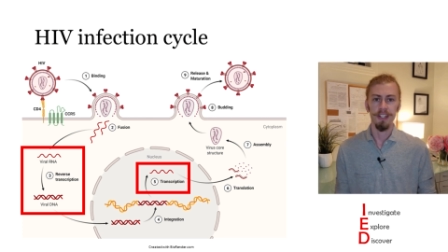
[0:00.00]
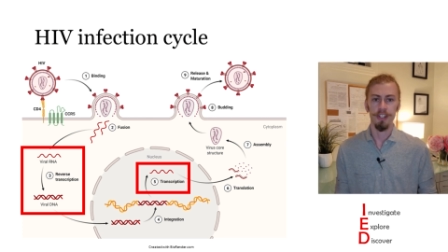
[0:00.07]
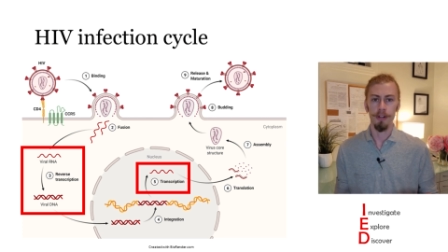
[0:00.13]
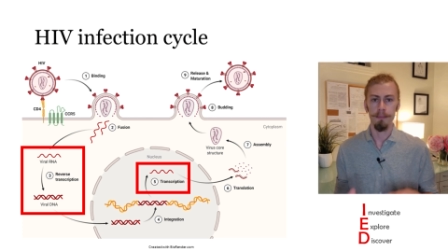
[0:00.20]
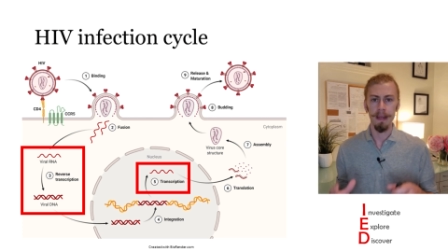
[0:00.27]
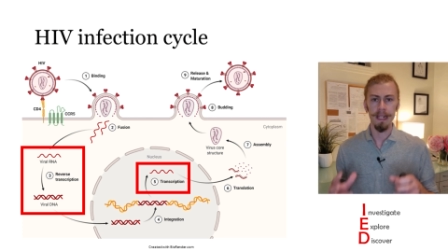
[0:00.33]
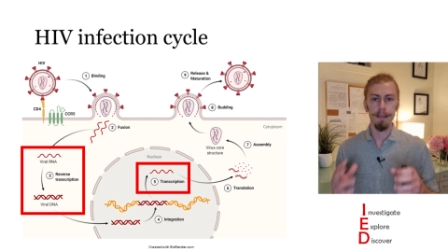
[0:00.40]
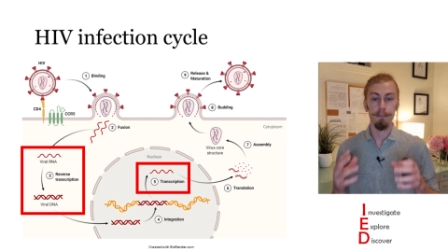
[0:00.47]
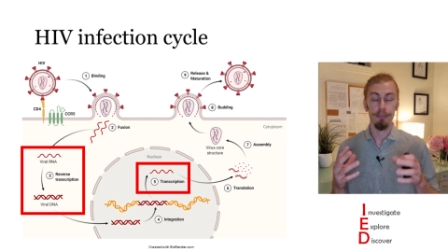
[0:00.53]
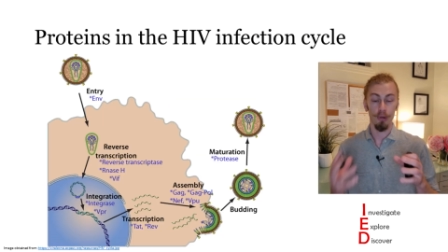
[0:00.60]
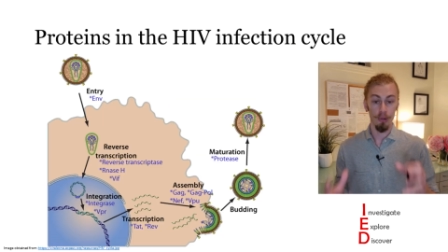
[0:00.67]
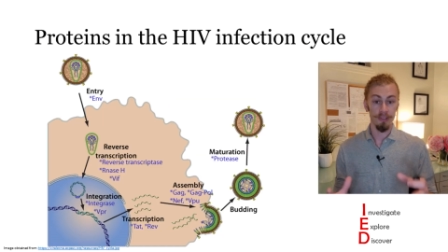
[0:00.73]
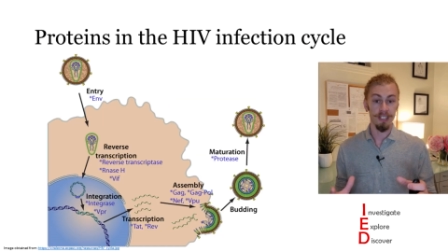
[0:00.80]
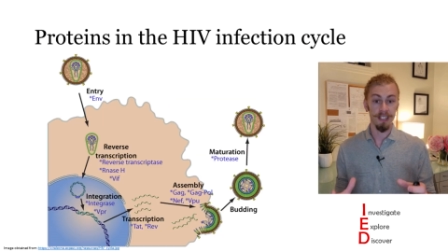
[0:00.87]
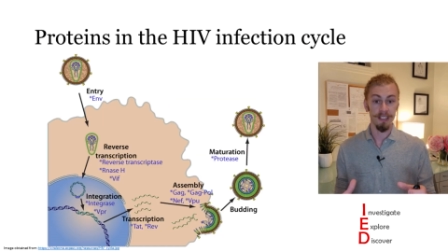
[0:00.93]
There are many
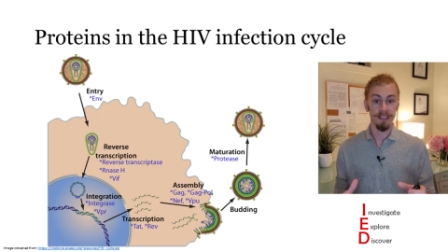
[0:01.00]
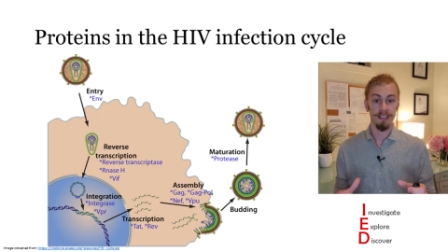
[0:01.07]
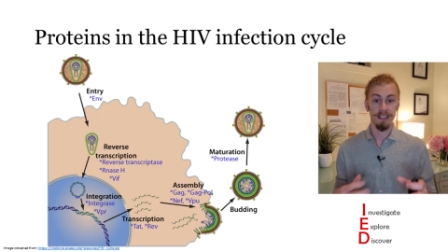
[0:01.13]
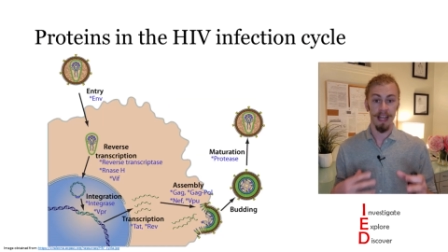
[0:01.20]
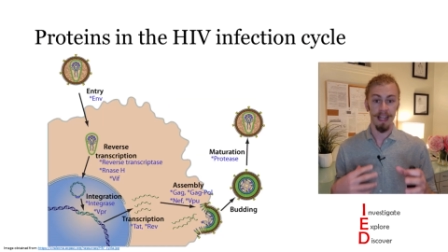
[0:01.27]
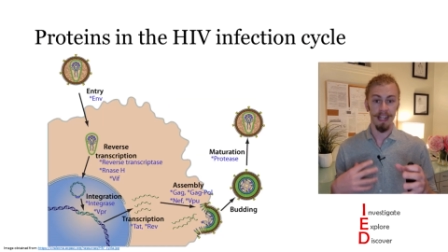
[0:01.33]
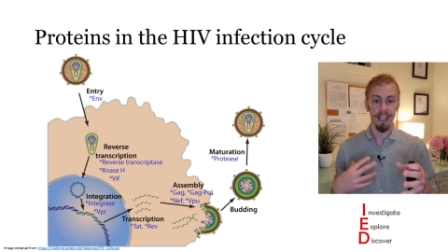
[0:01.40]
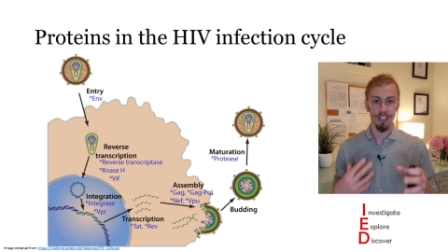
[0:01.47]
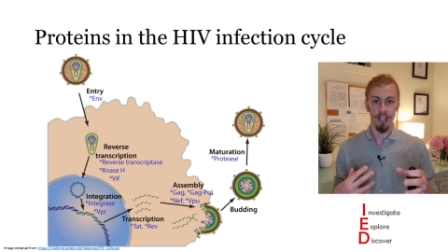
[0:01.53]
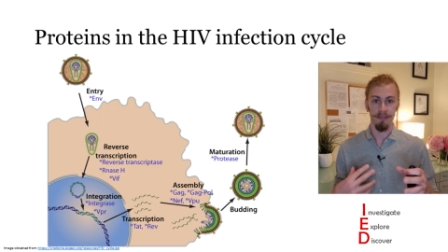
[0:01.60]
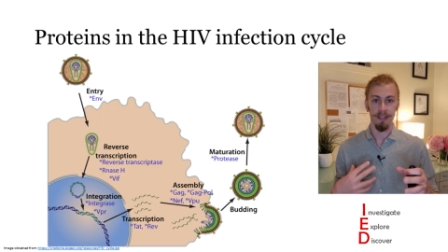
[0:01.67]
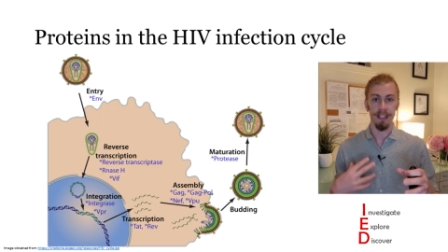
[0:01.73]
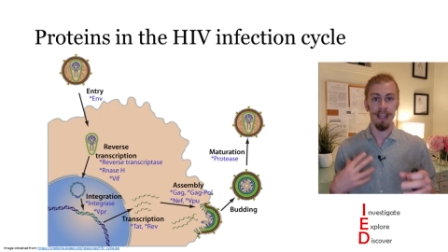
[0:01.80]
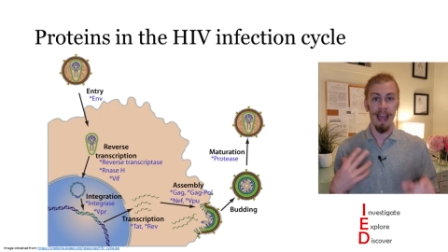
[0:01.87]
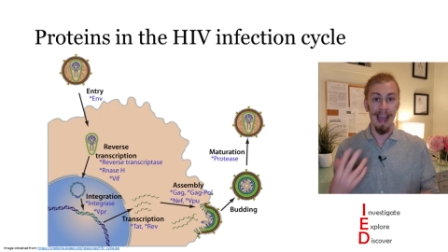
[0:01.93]
proteins that
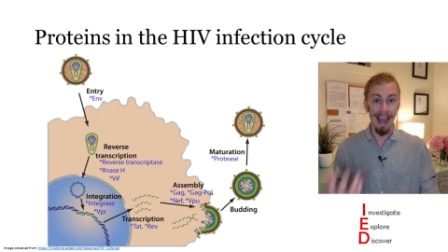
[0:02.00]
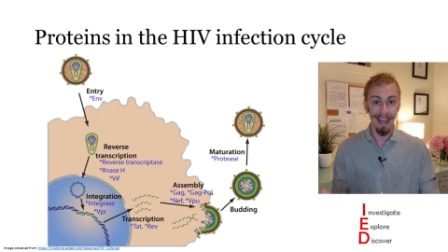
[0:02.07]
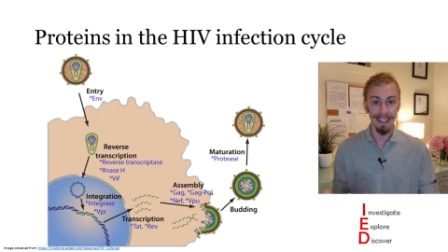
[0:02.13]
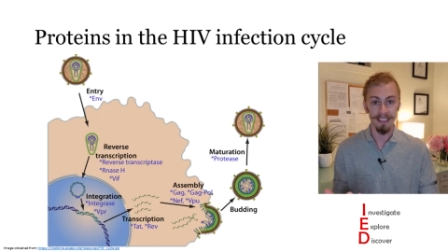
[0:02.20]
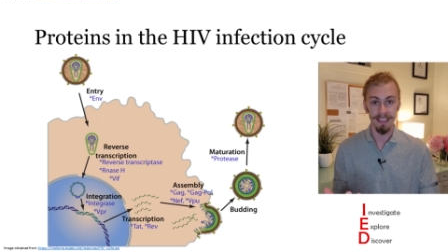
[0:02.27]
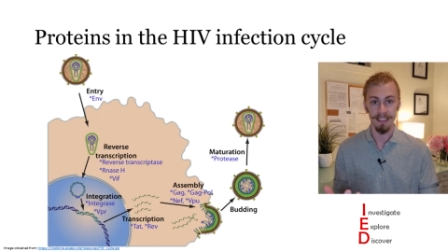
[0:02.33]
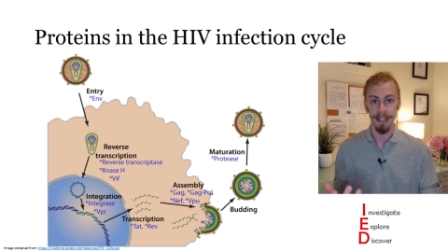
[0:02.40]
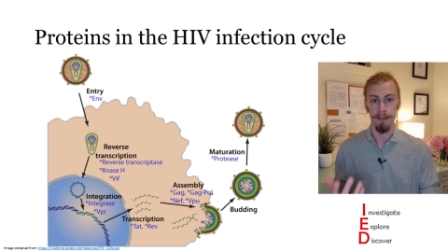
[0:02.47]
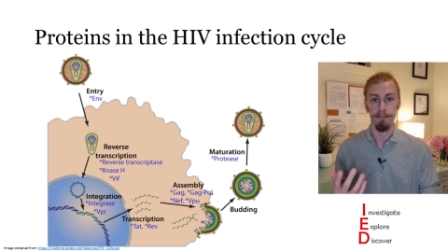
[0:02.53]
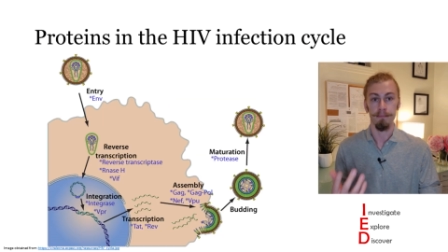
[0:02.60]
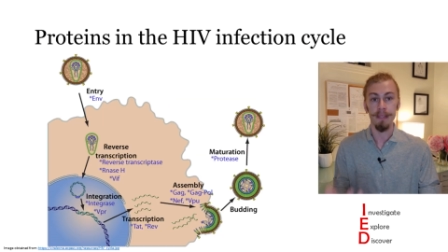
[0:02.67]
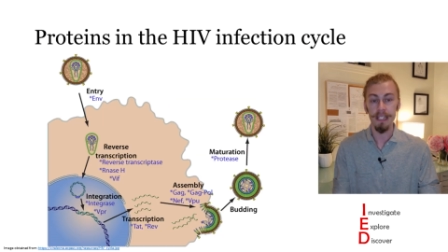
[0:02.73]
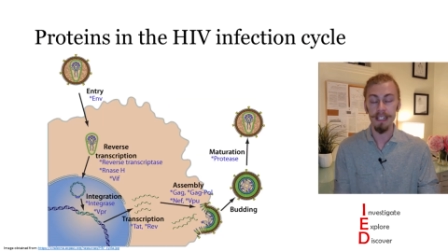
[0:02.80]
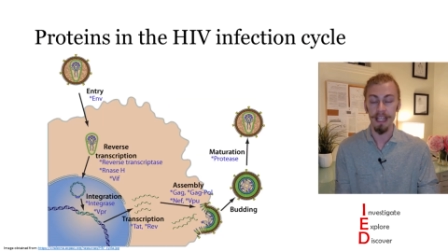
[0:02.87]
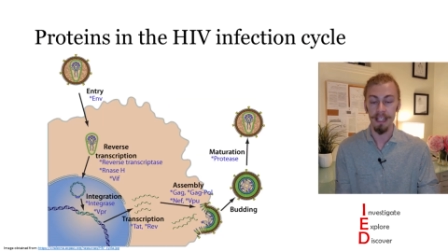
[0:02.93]
HIV has that
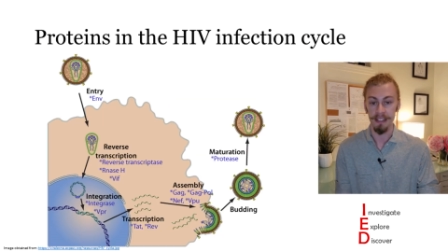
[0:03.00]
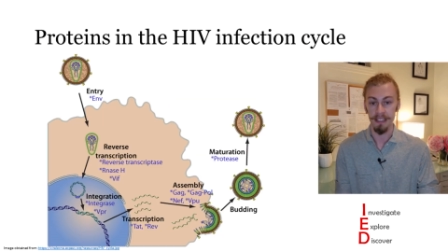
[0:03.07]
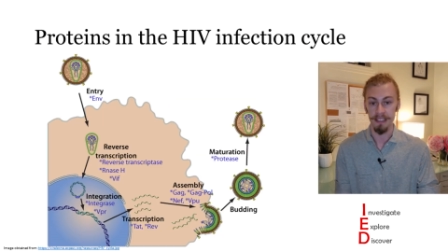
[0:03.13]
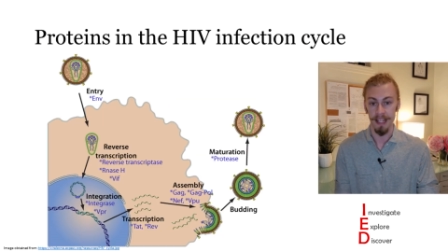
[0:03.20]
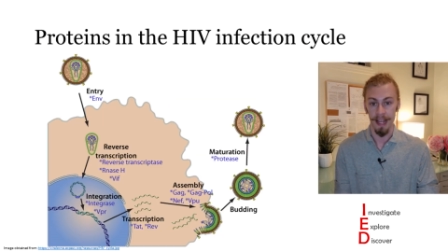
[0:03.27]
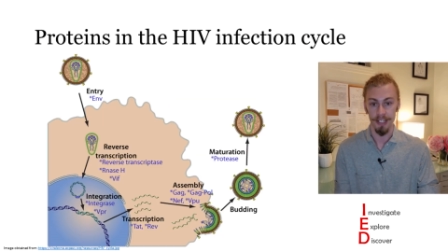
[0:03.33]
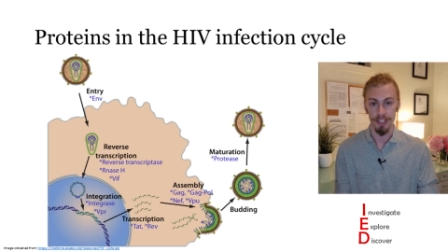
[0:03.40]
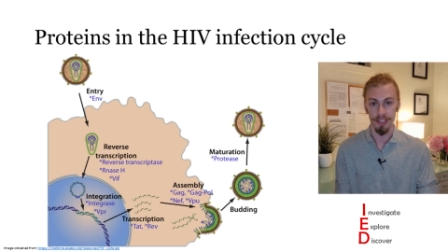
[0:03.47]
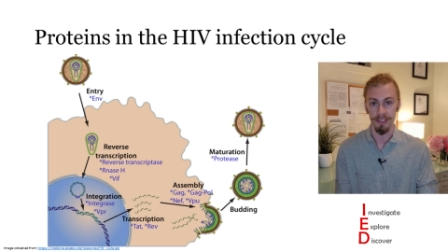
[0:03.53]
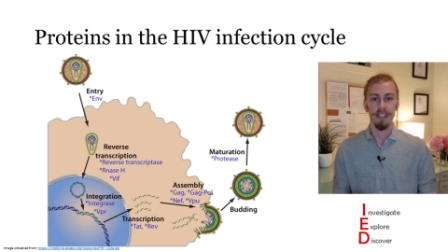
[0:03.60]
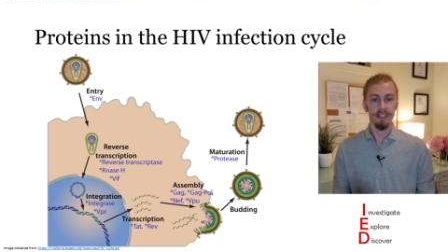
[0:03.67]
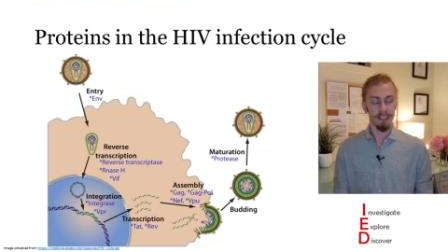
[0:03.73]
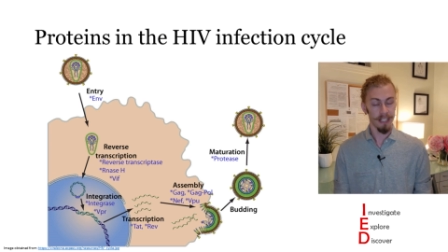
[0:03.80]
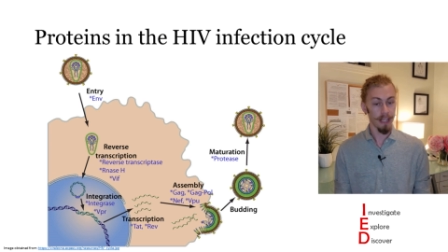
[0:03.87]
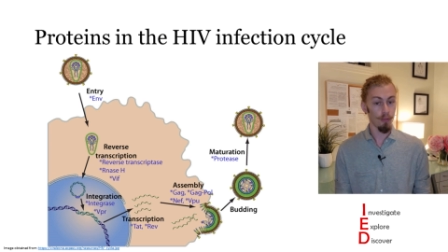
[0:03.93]
mediate these actions.
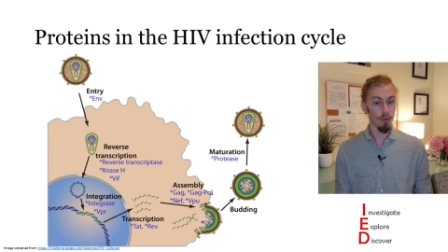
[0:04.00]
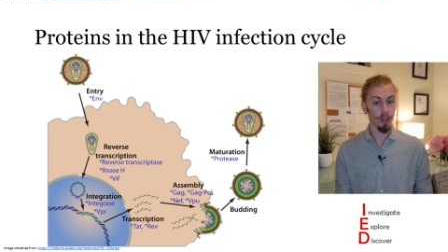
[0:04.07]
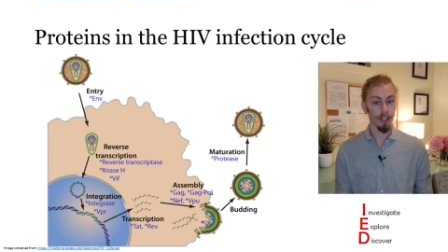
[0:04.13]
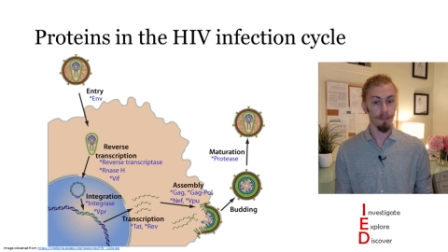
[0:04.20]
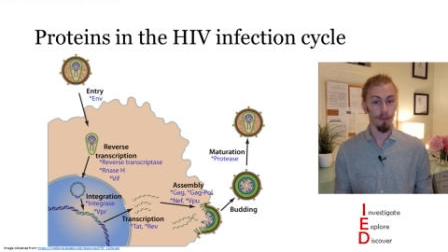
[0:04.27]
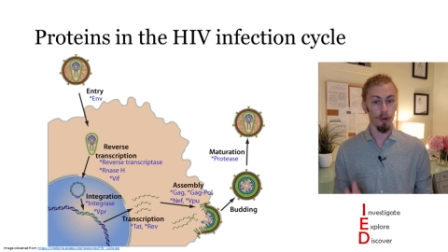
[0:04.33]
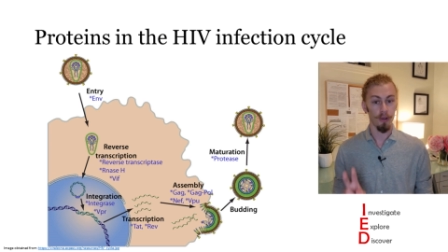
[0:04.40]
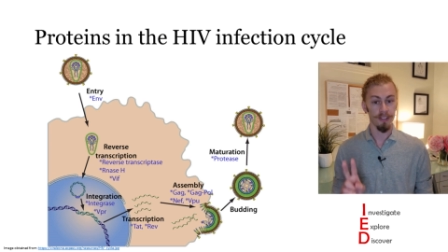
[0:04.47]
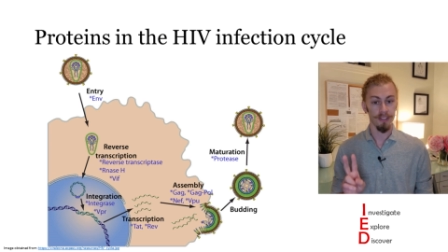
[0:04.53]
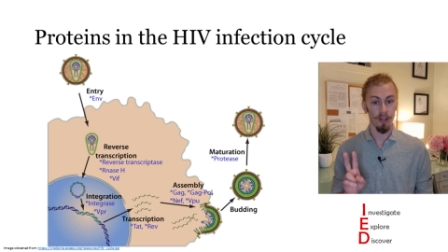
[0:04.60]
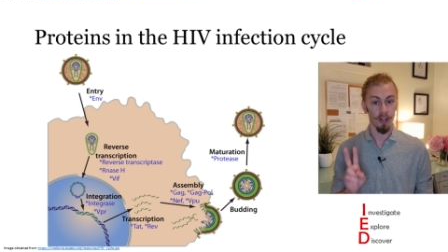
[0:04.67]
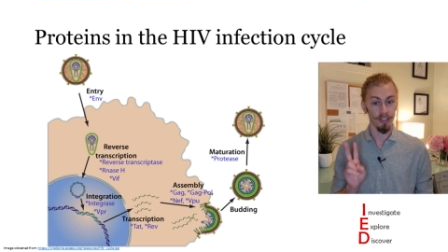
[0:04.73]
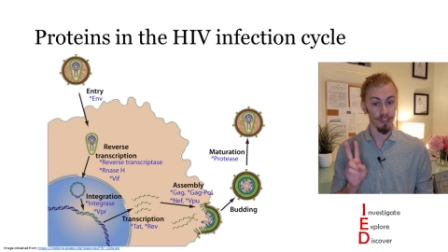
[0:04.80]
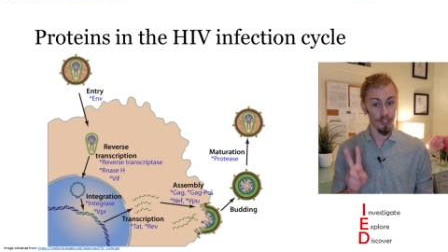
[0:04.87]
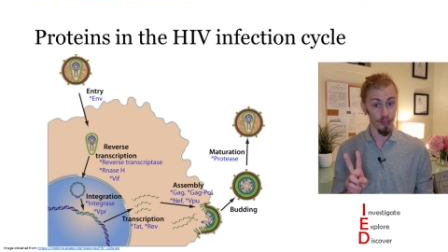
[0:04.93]
Today we're going to focus
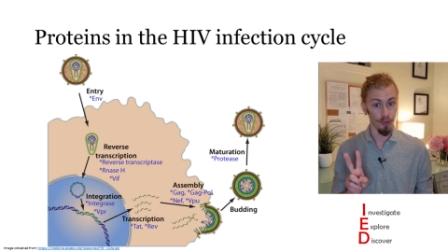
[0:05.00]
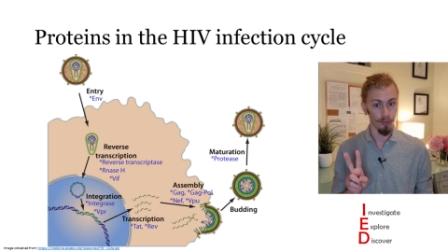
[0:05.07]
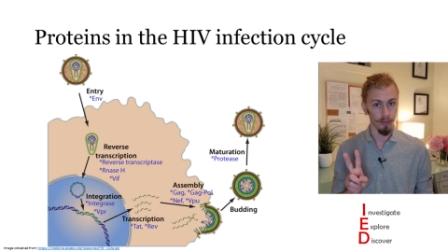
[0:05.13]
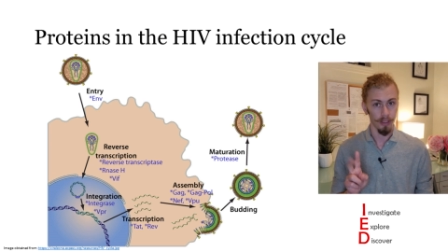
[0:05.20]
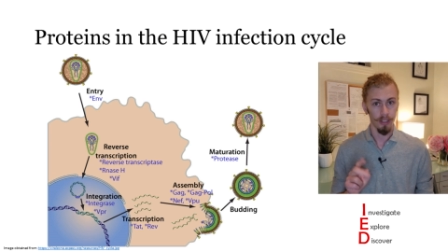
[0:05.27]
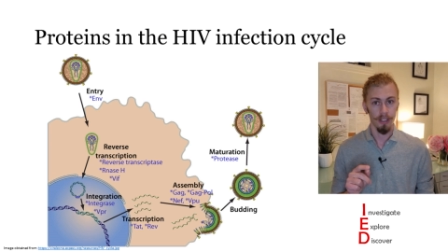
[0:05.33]
on two.